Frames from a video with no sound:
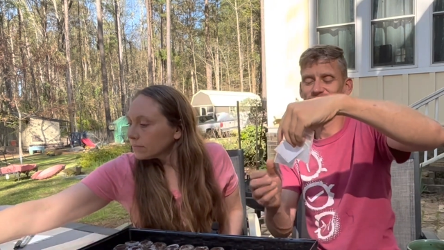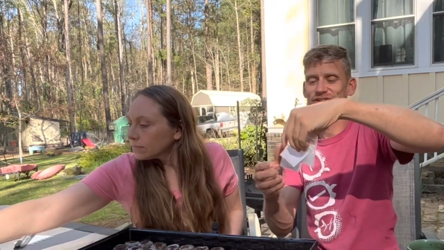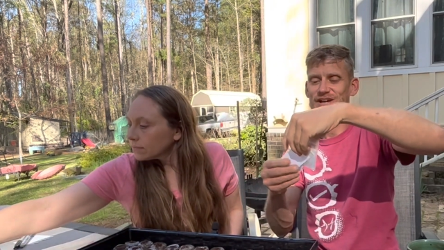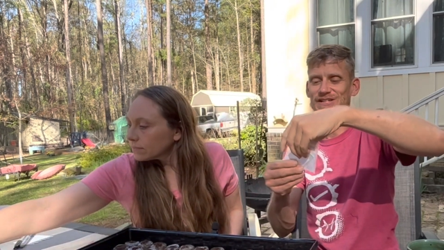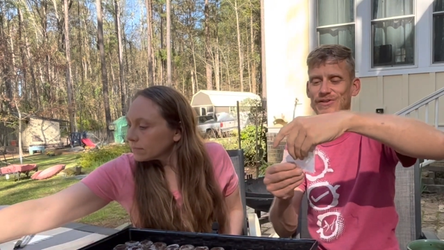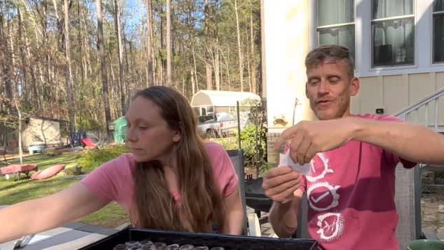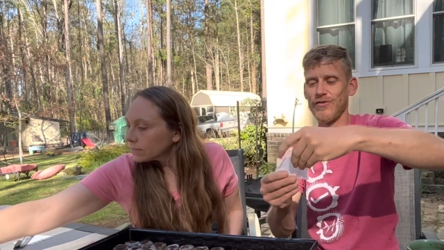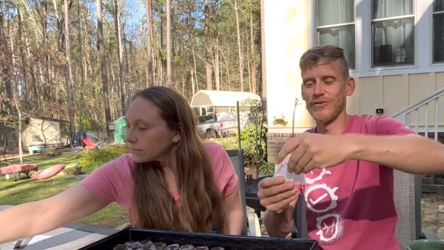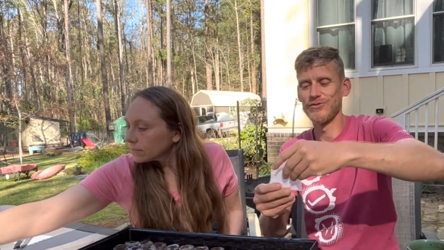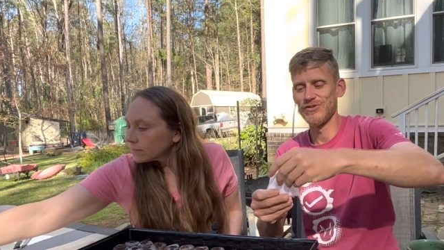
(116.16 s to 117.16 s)
Speaker 1: Jess over at
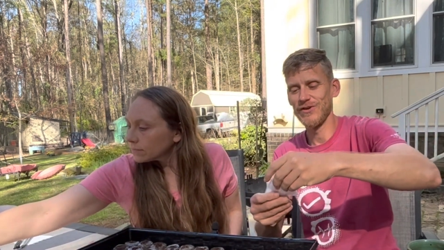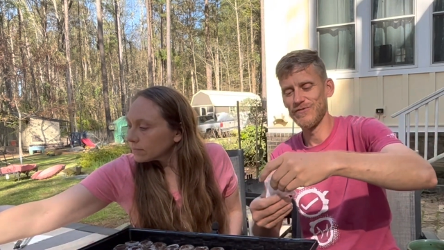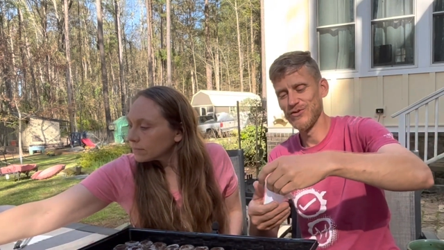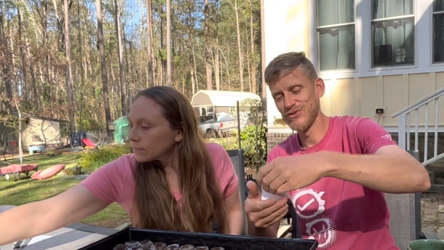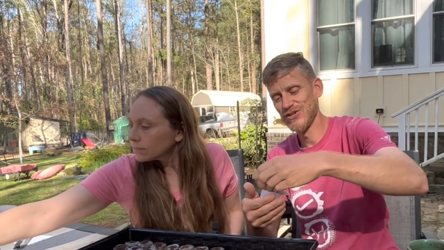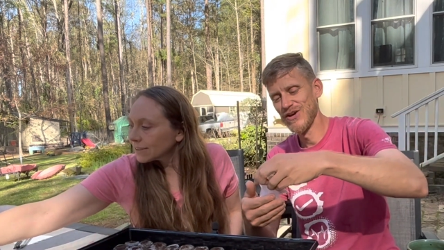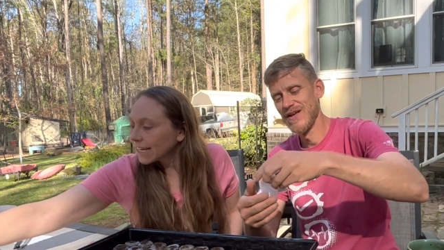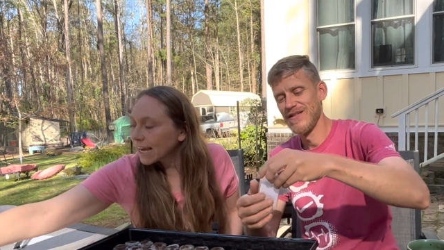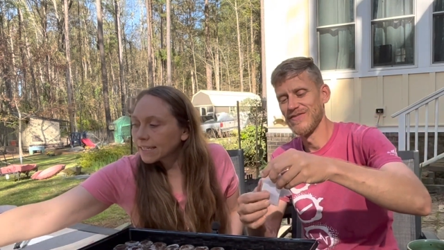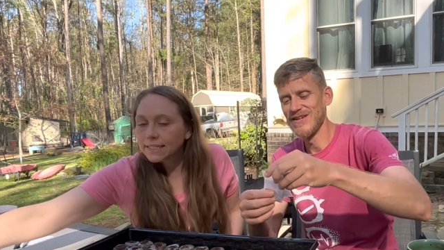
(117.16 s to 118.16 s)
Roots and Refuge.
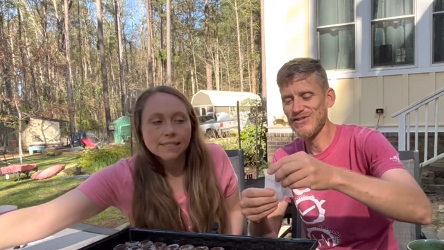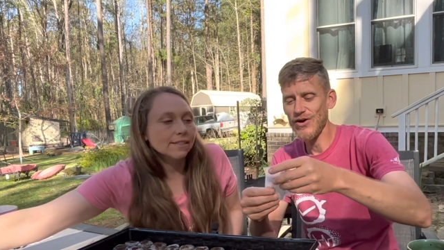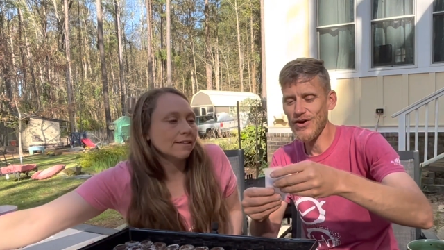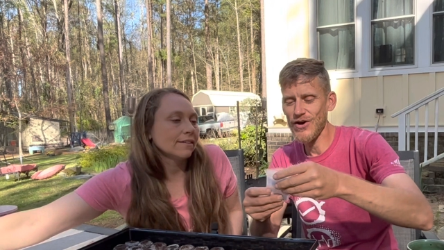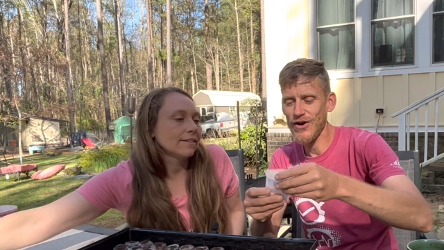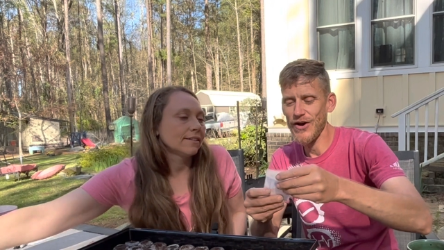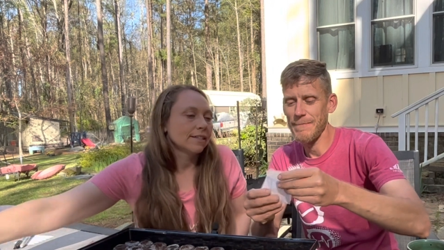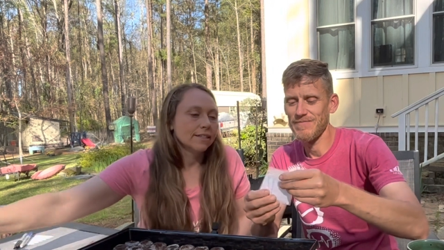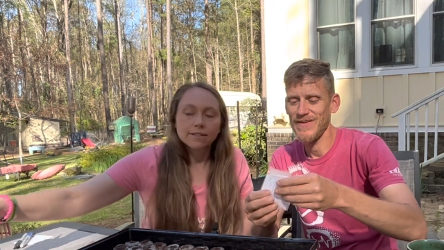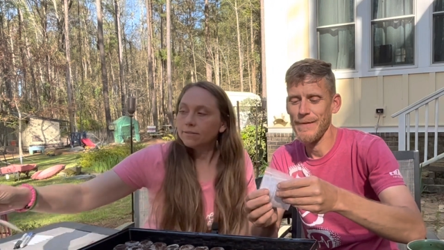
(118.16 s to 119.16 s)
Yes. These are
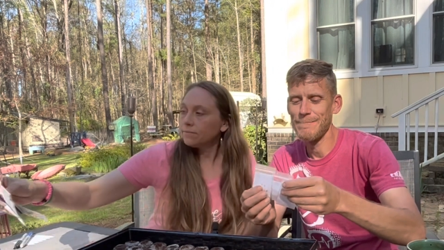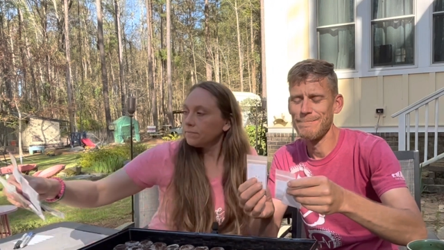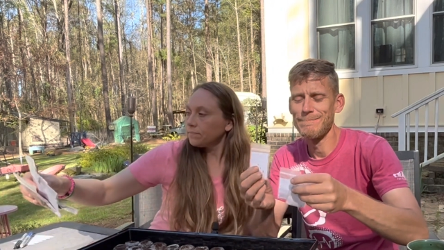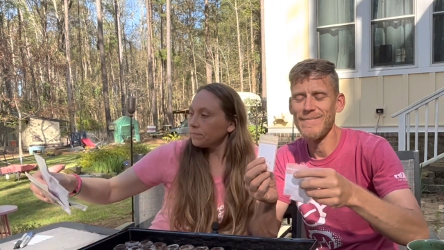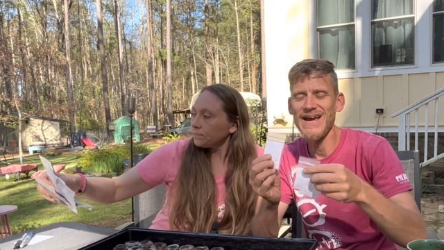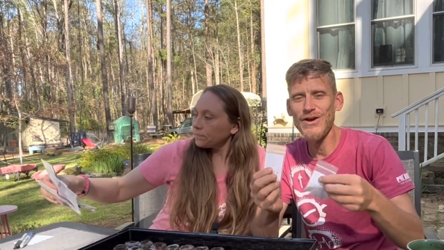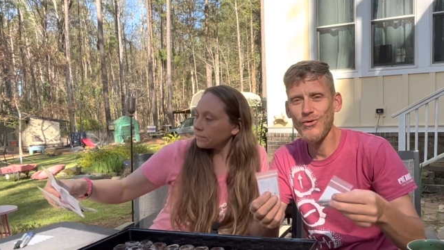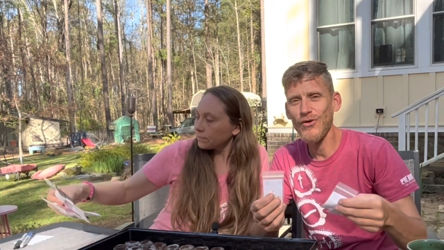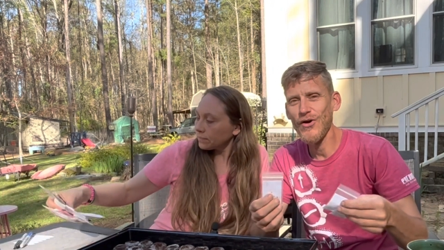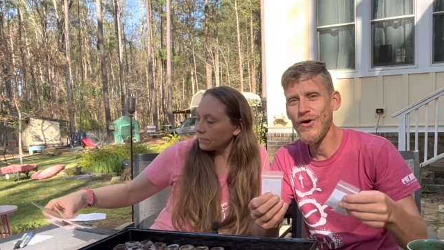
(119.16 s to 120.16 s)

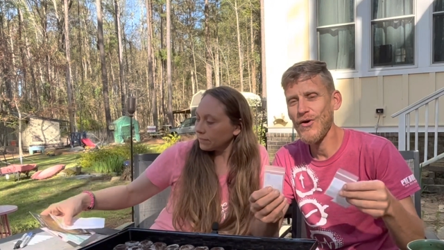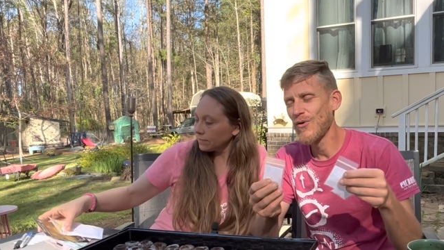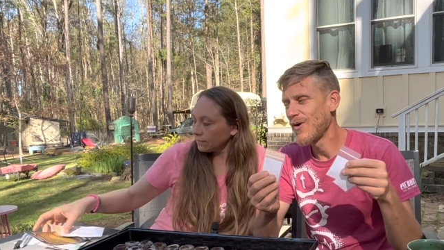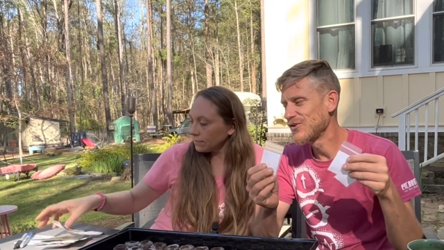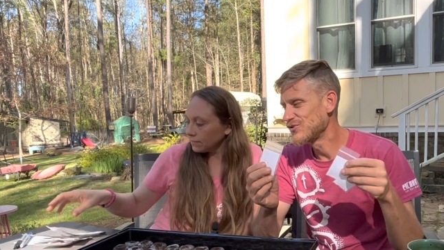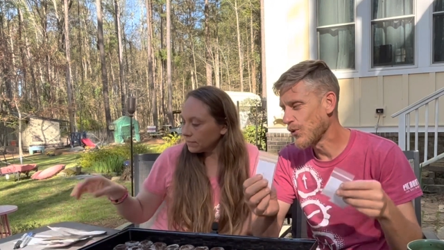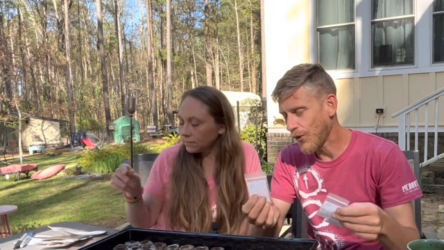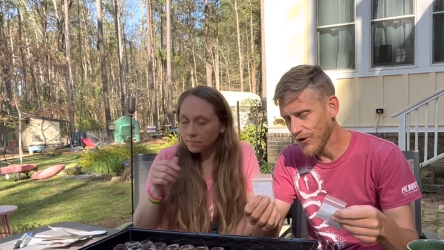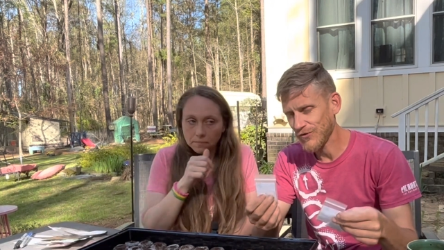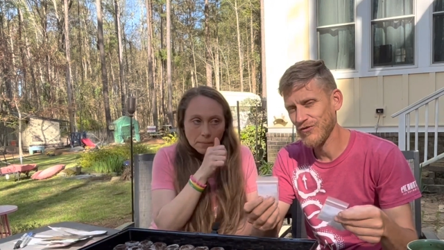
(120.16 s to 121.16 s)
micro
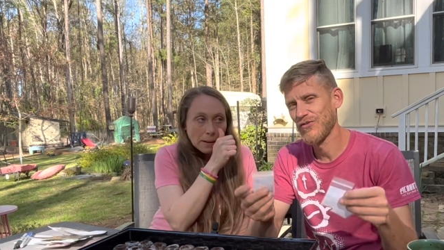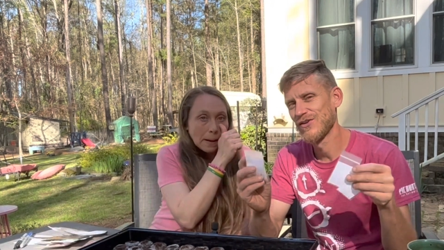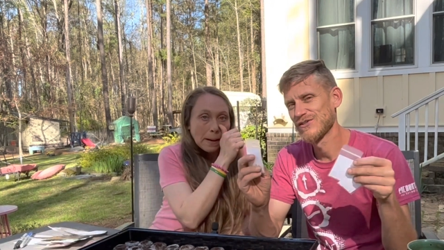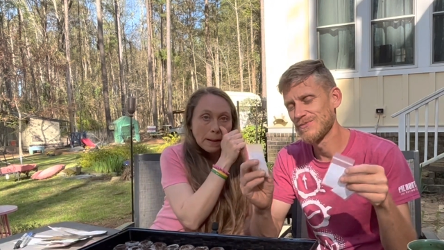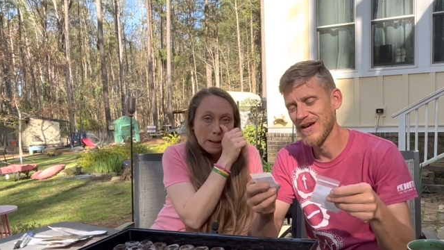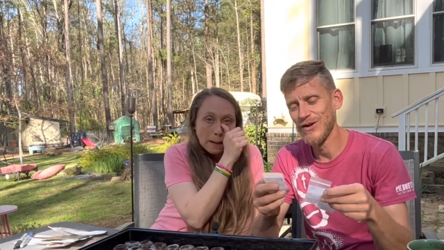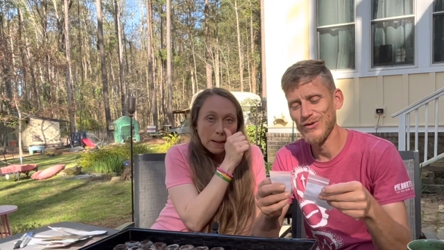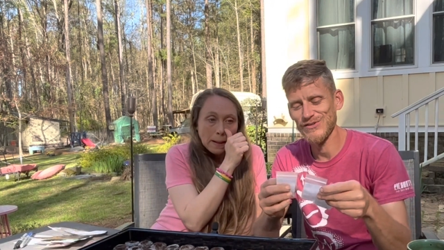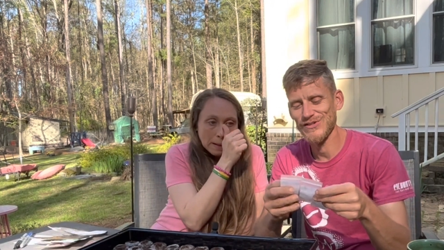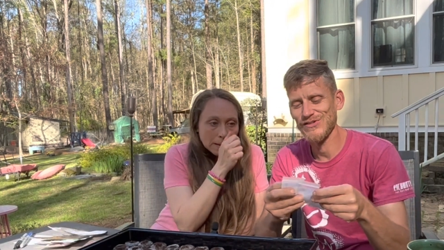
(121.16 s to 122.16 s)
dwarf
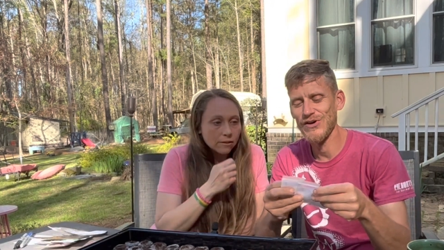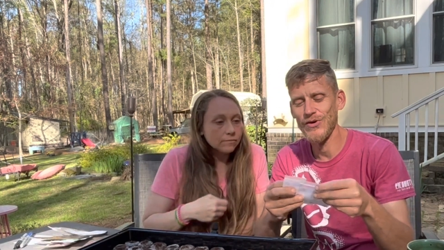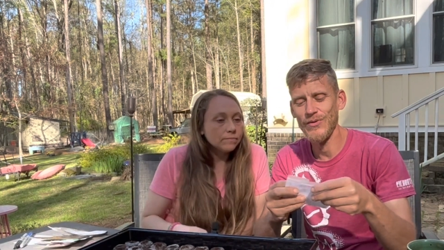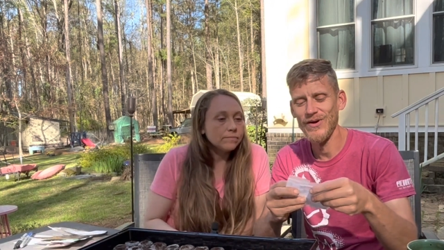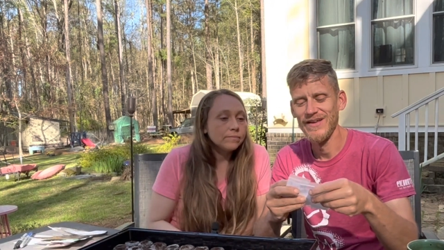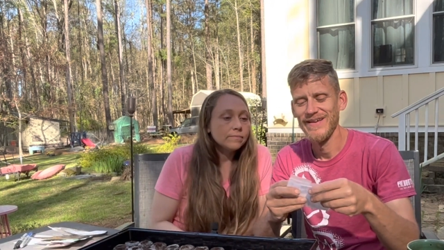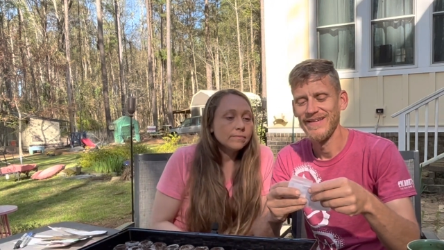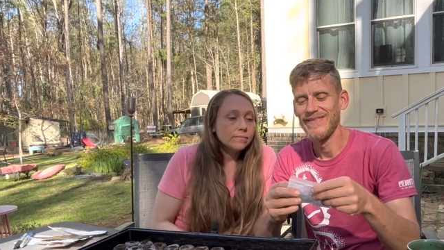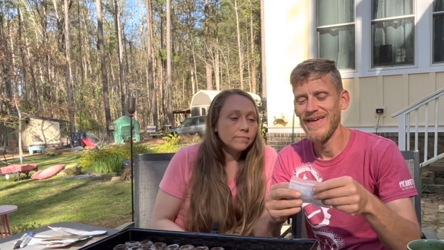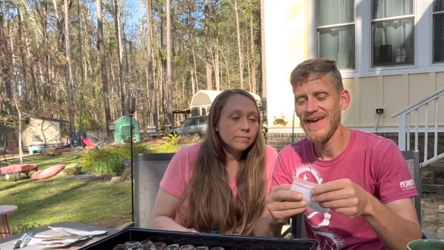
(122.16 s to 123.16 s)
tomatoes. So
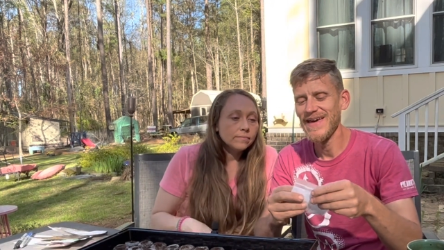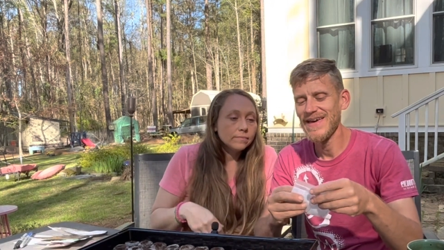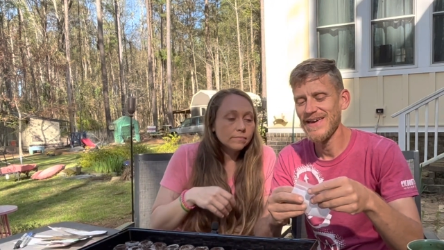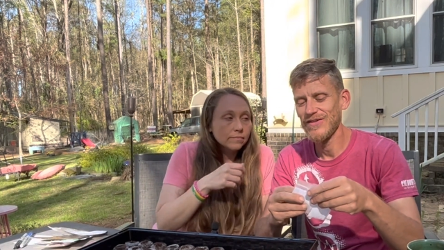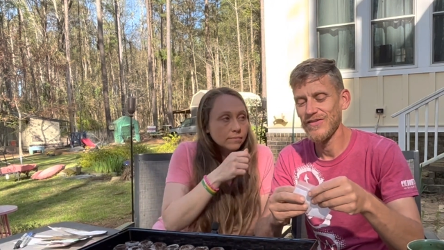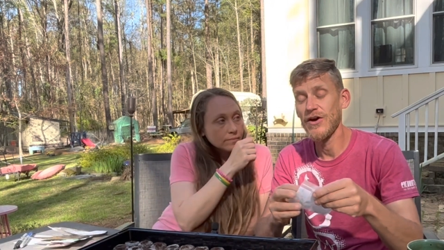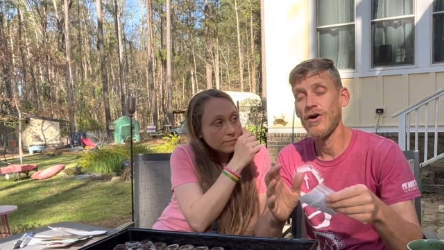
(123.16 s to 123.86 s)
they they're